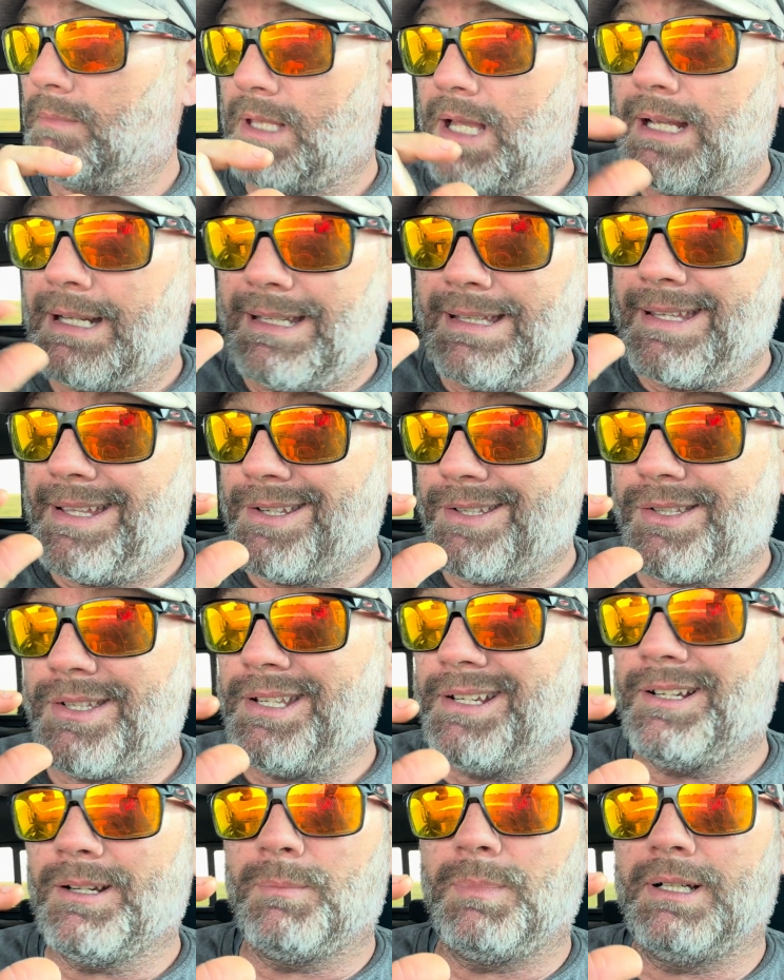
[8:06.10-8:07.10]
not an
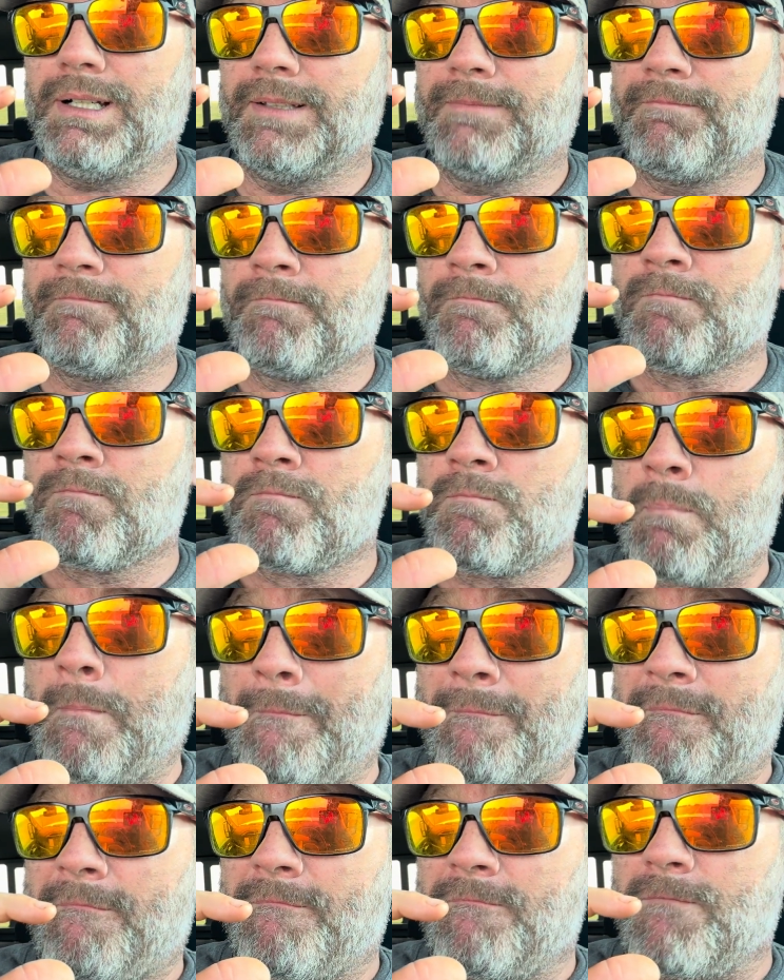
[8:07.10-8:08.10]
engineer, but
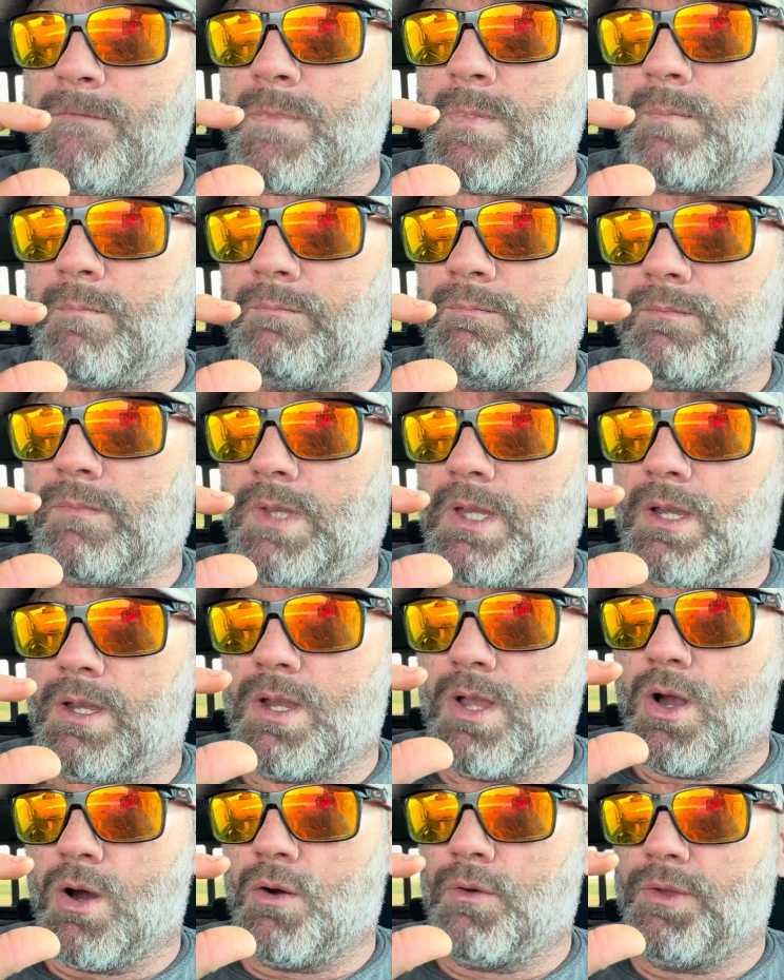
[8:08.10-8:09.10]

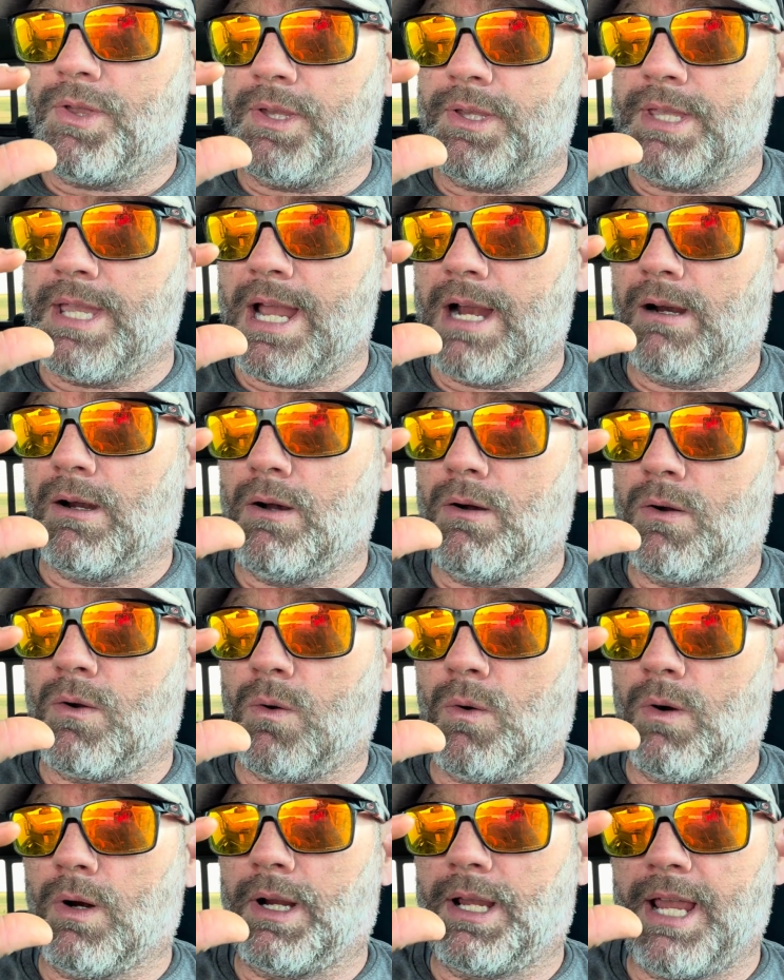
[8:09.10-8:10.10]
you know, the narrow
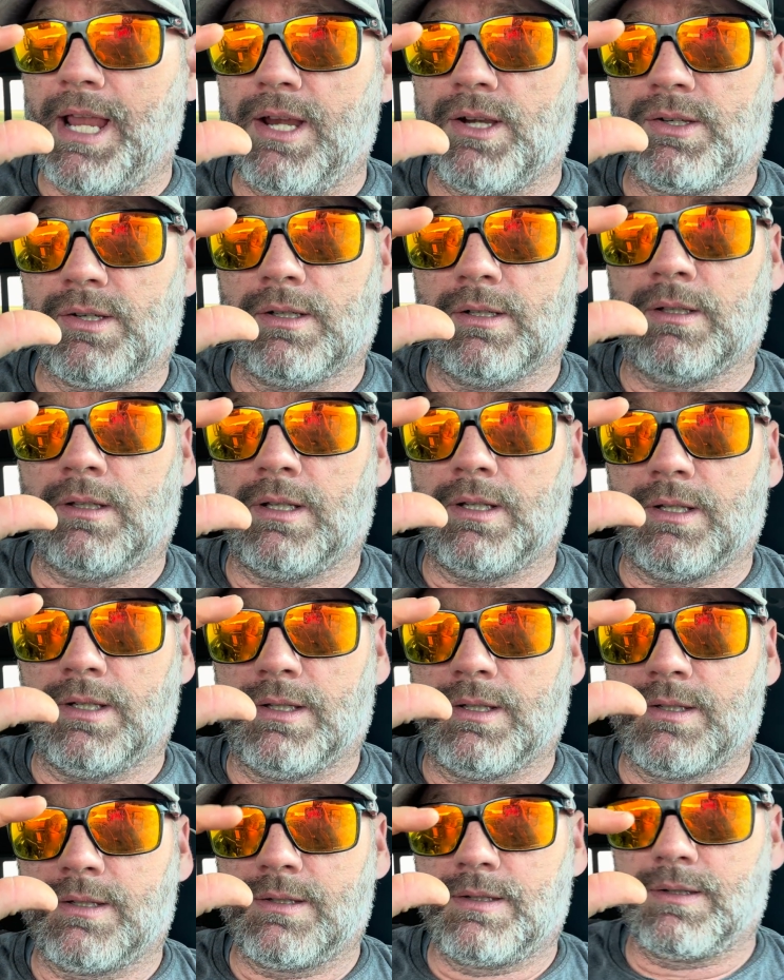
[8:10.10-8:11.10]
corrugation
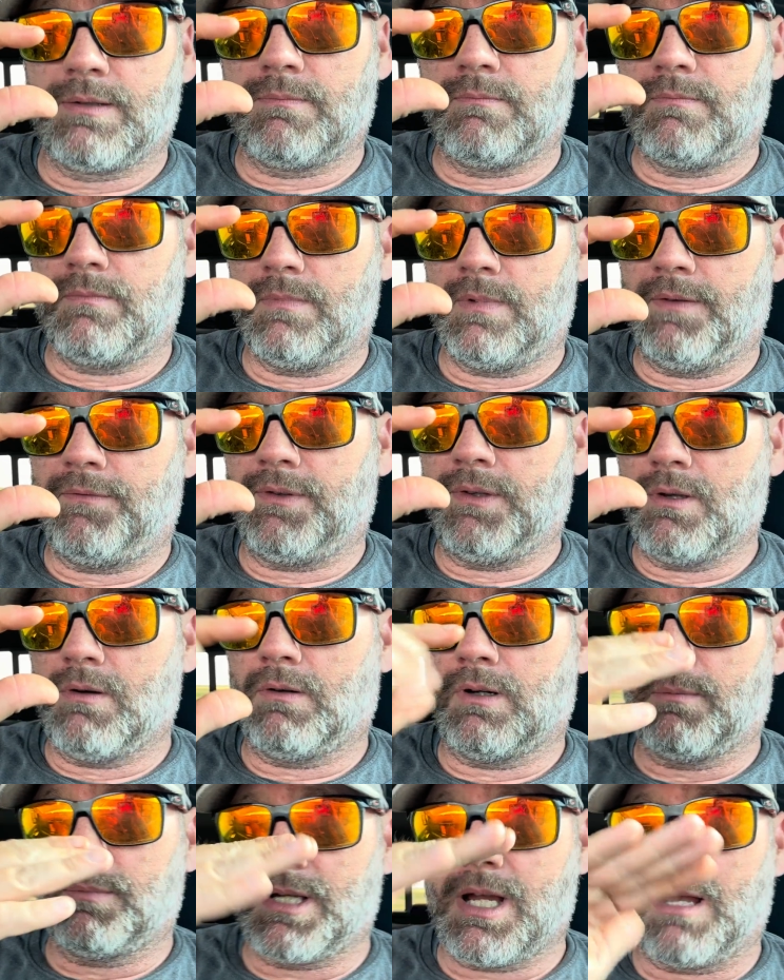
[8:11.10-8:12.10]
is, if you know
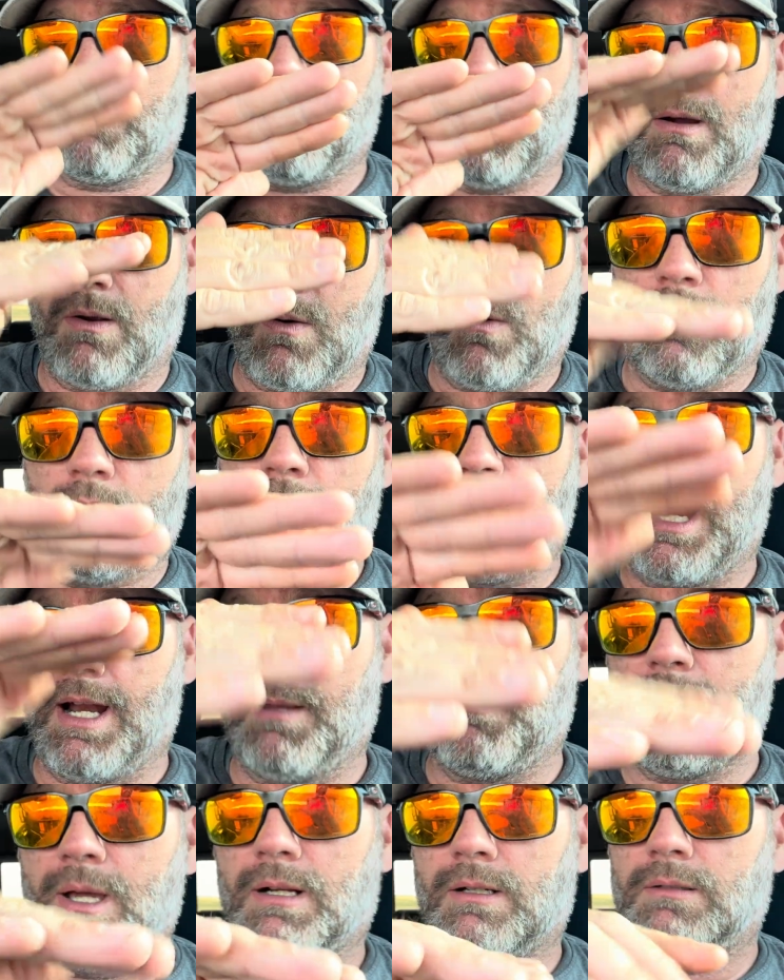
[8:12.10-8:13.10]
what I'm talking about,
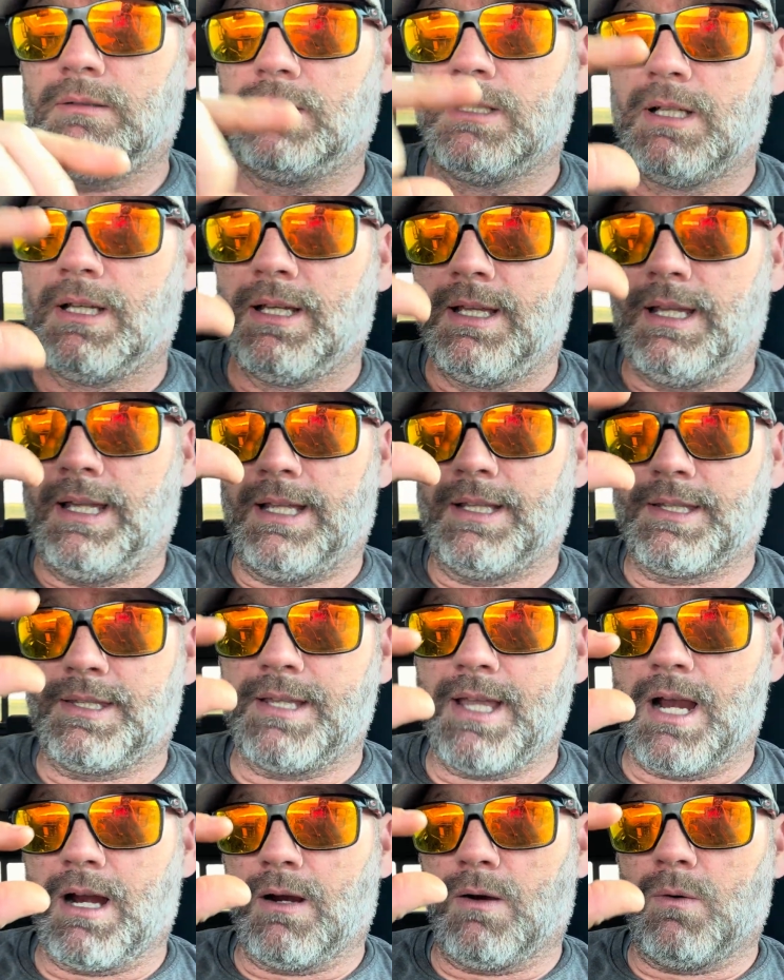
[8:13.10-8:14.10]
corrugated metal, it's
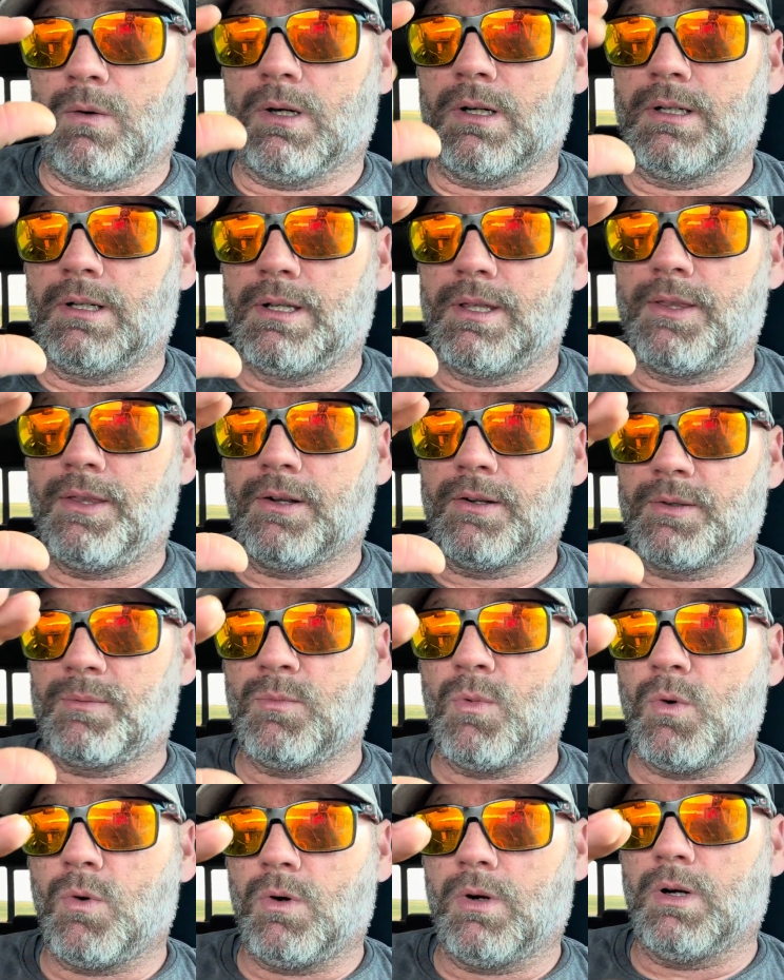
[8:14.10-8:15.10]
narrower, there's
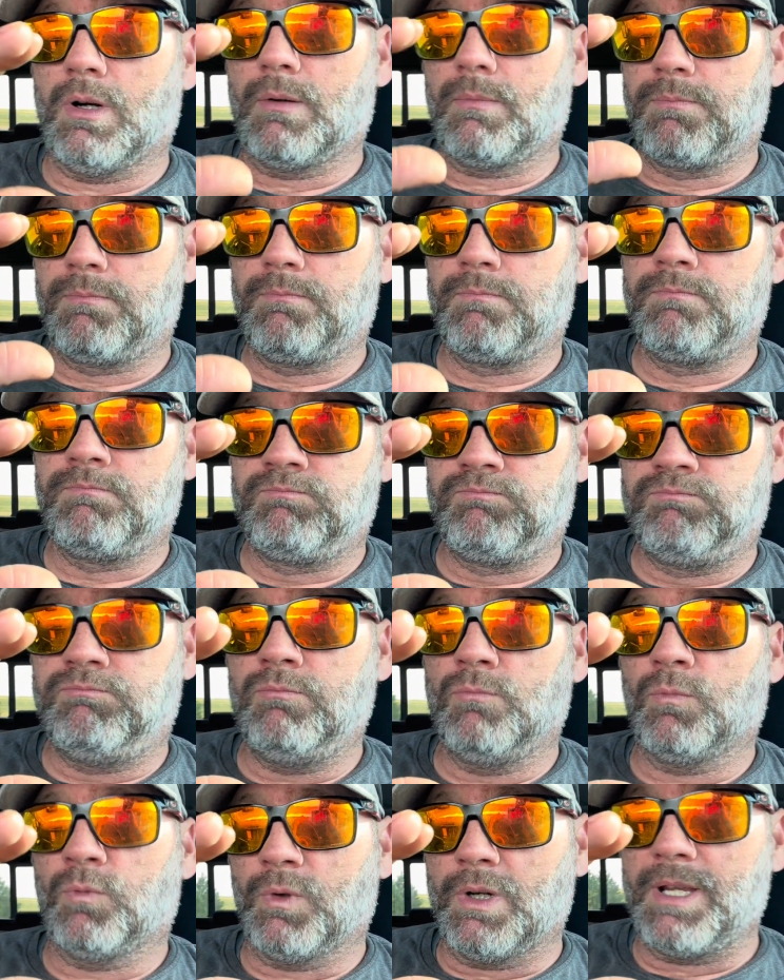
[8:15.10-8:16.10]
more
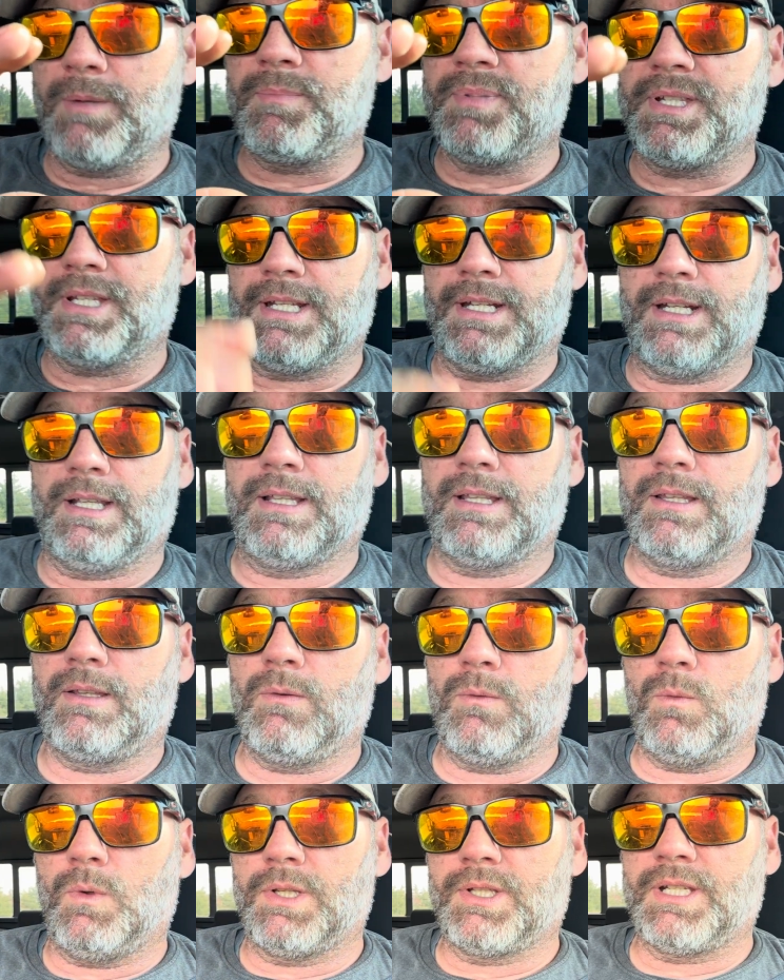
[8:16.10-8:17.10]
ribs in it,
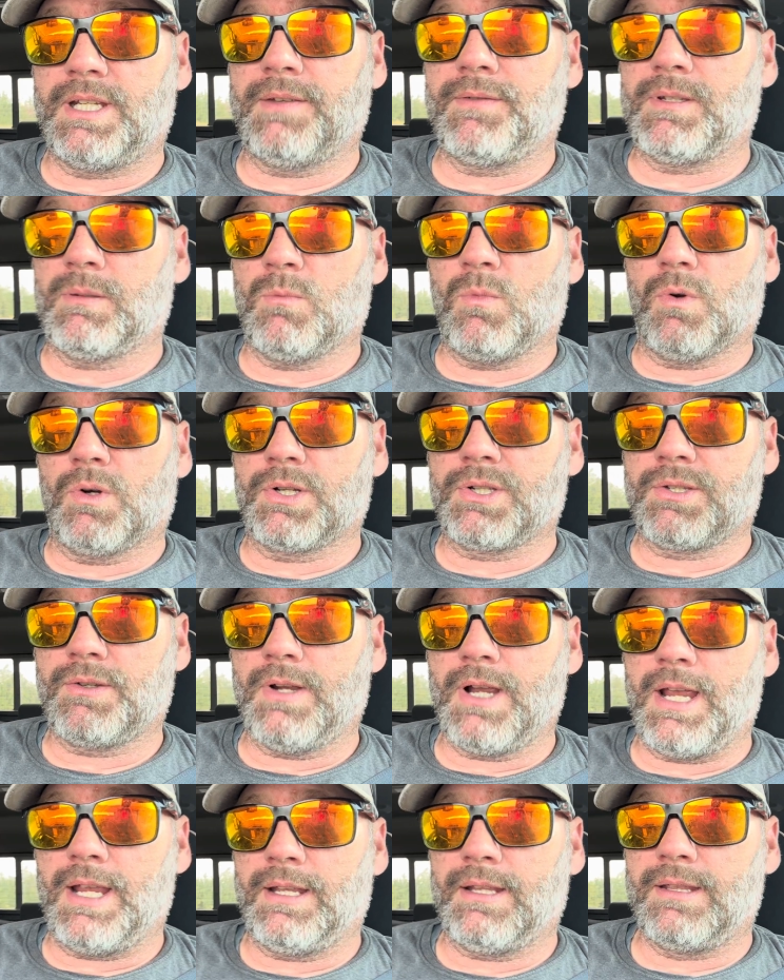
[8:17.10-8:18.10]
which gives it more
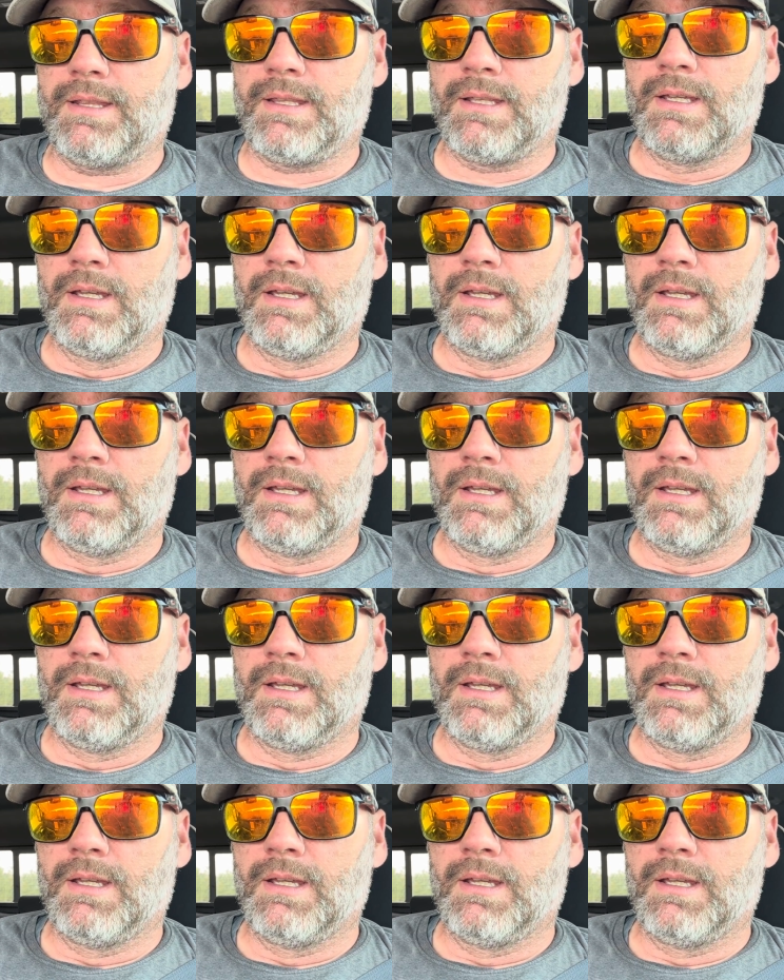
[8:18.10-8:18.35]
strength,